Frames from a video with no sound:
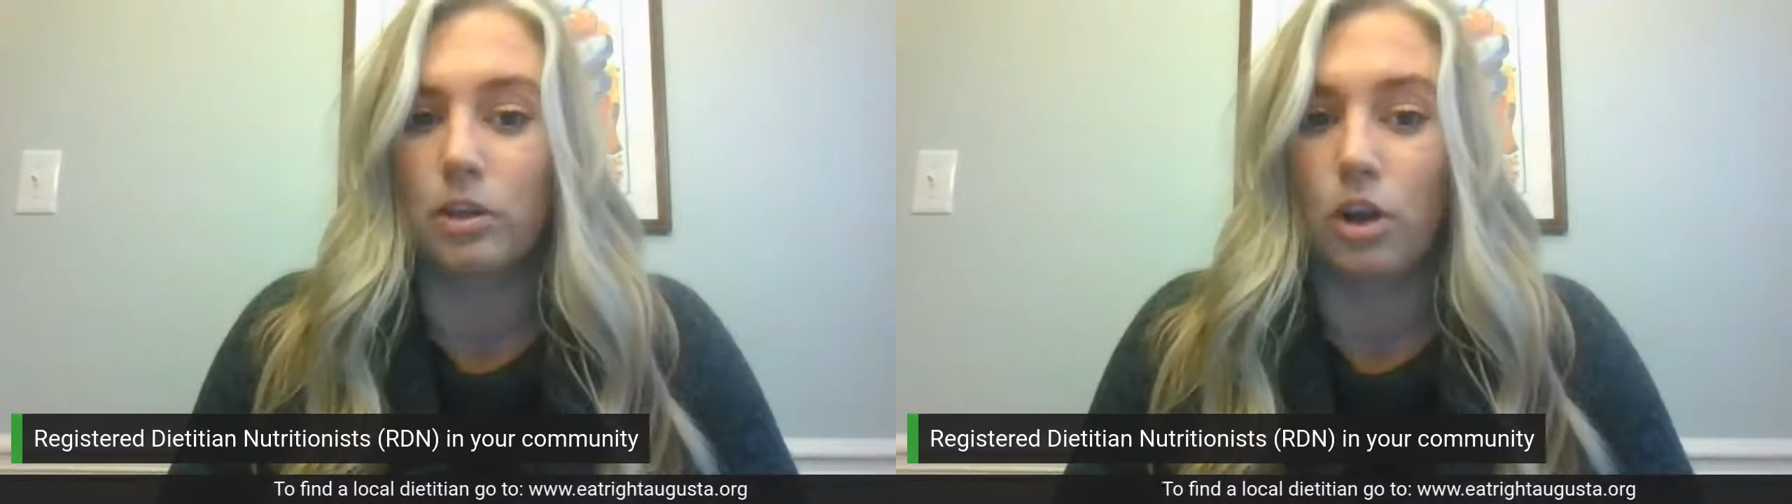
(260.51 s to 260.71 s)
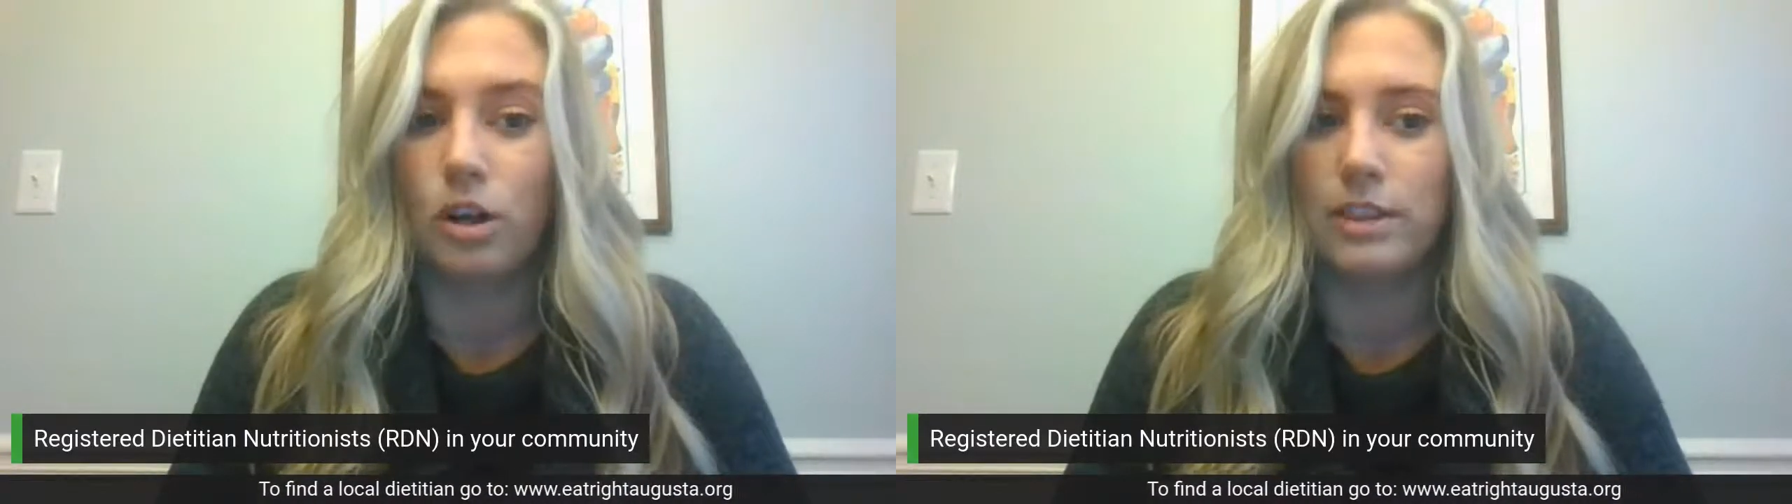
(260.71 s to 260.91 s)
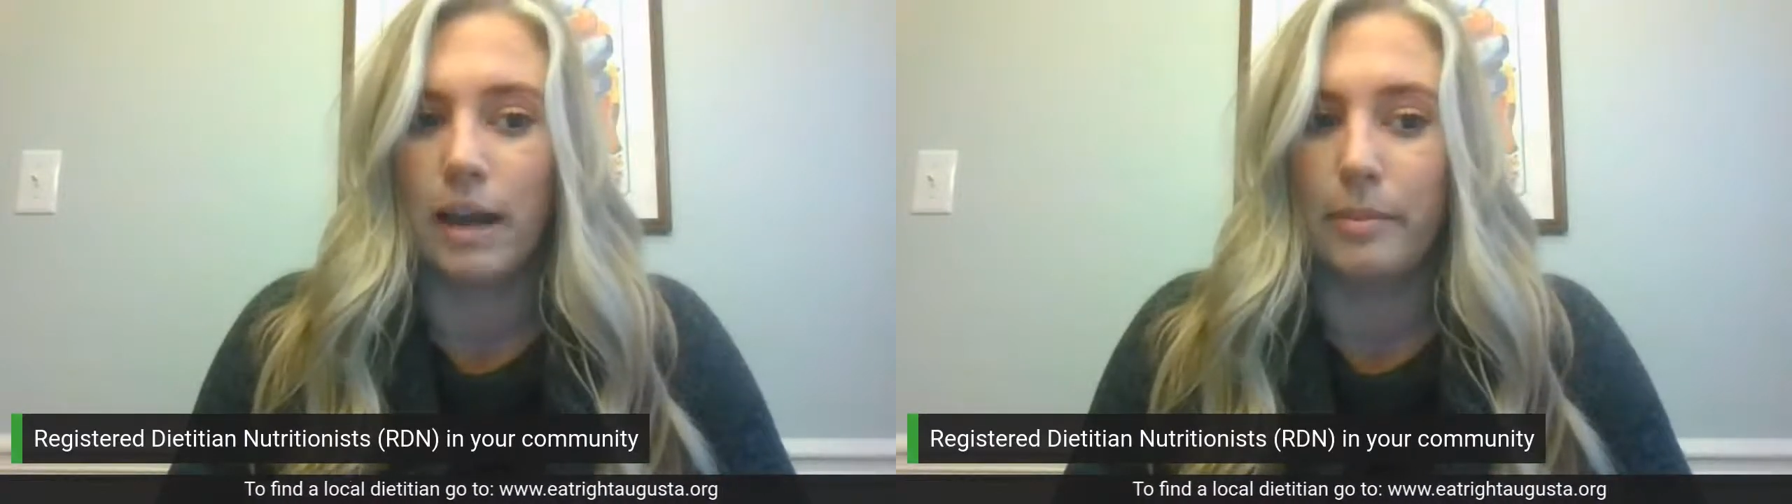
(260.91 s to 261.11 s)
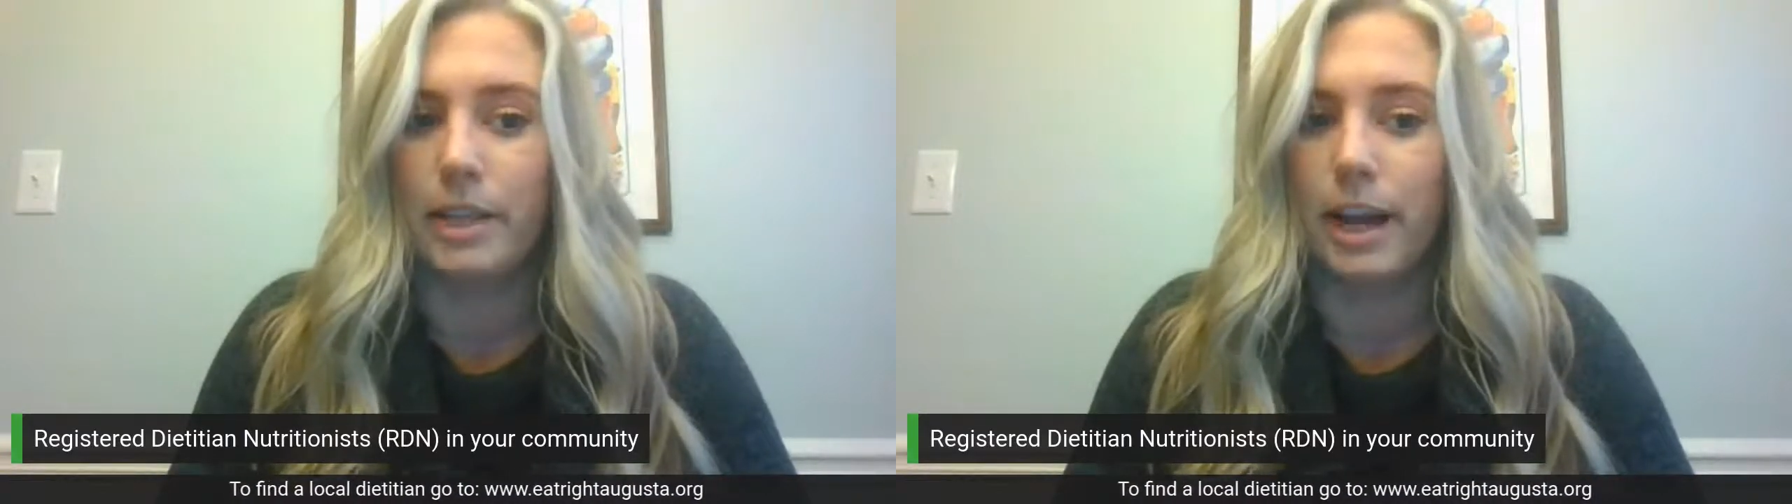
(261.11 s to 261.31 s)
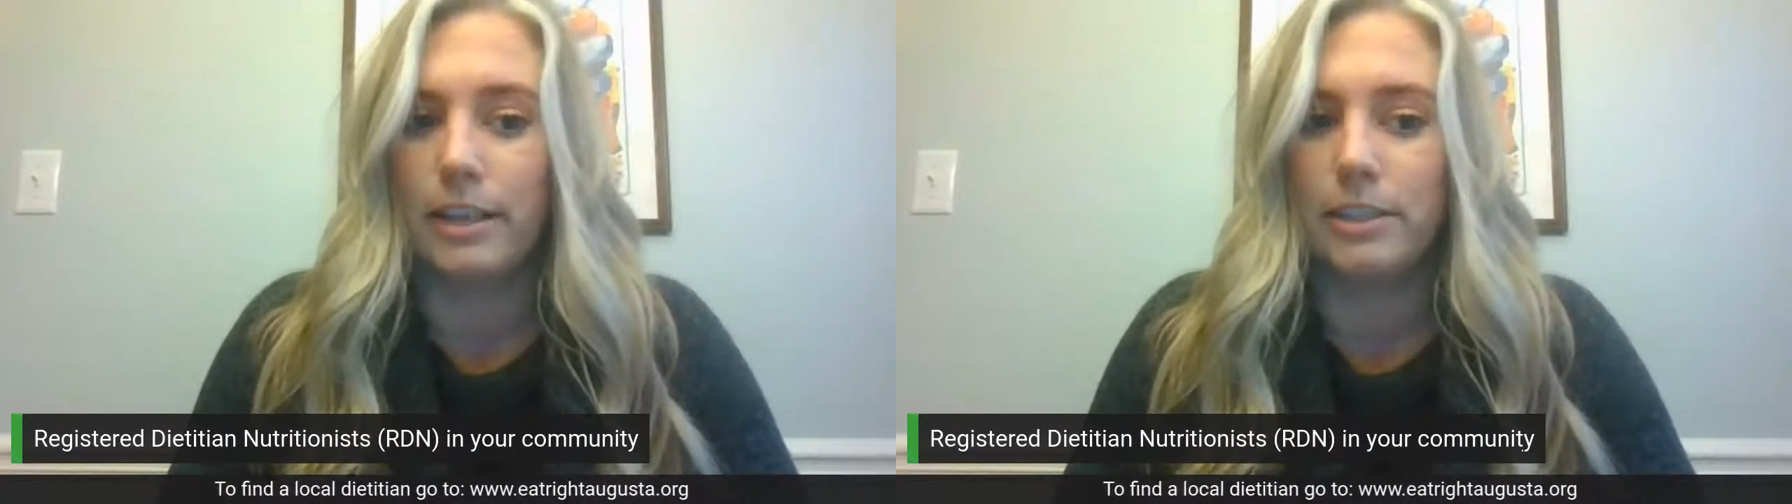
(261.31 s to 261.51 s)
long time in
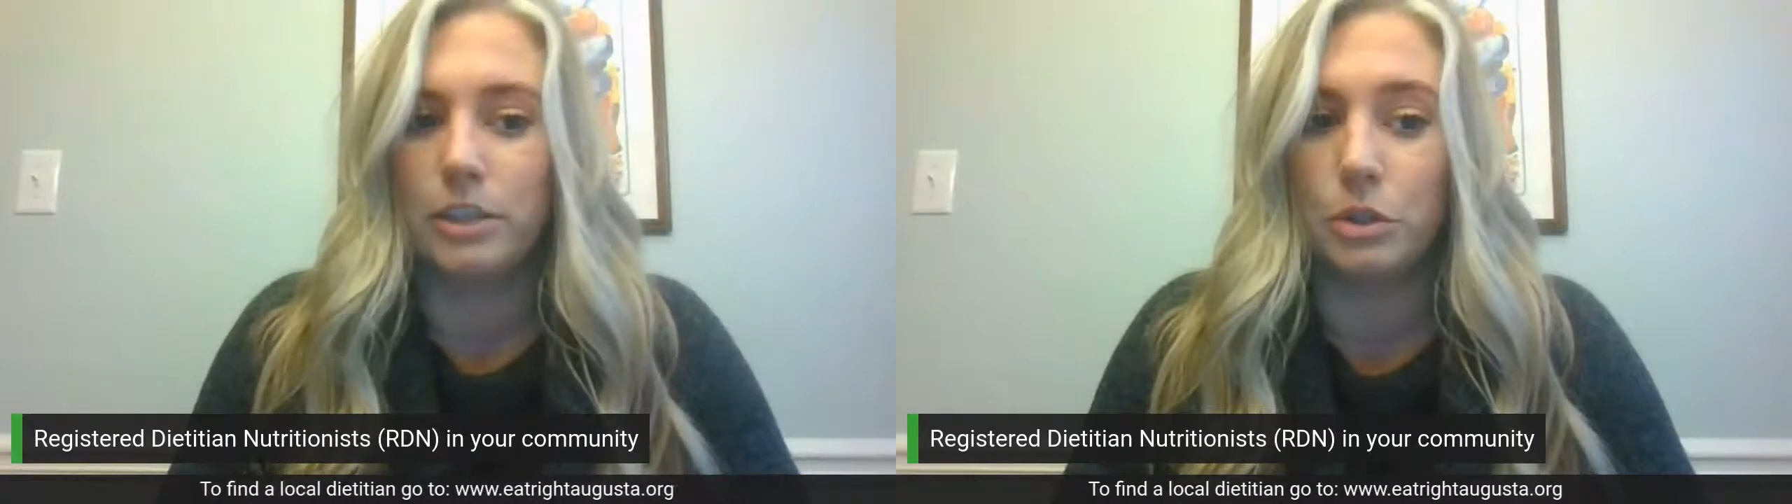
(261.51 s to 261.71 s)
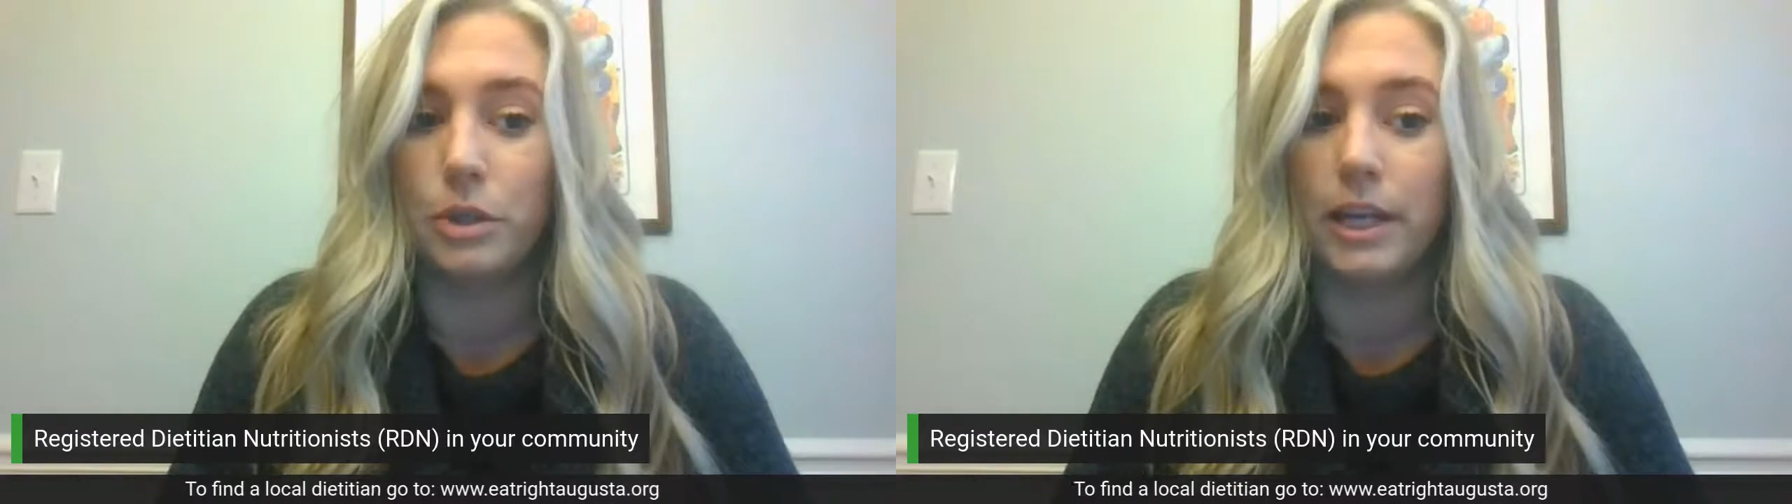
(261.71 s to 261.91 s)
the ICU.